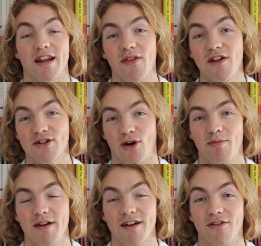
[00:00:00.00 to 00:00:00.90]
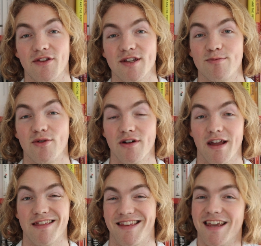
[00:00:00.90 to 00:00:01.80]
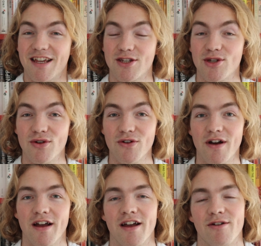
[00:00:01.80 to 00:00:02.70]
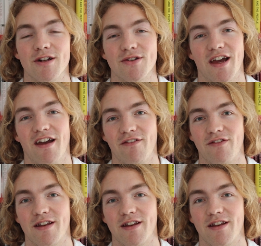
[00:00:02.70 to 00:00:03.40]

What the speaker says: another topic of this book and issue which you have,